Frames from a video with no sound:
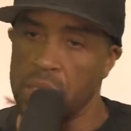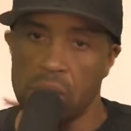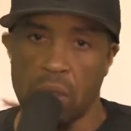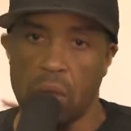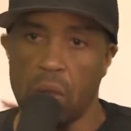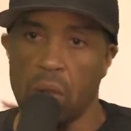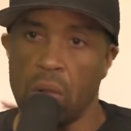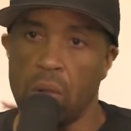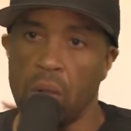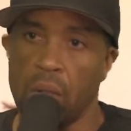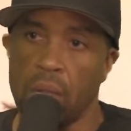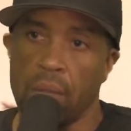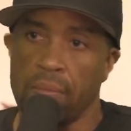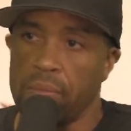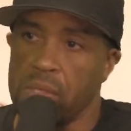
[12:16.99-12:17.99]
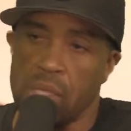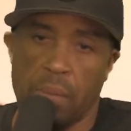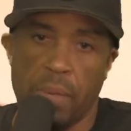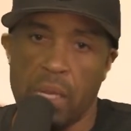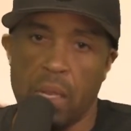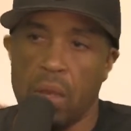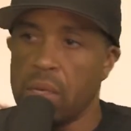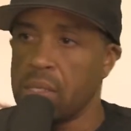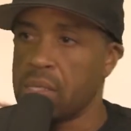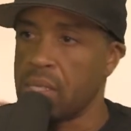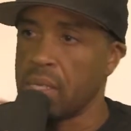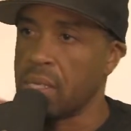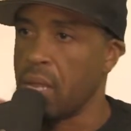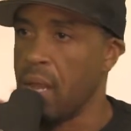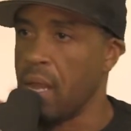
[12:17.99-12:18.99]
So somebody on a
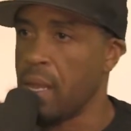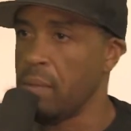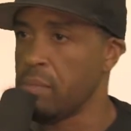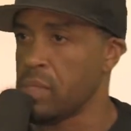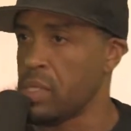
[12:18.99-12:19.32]
sitcom,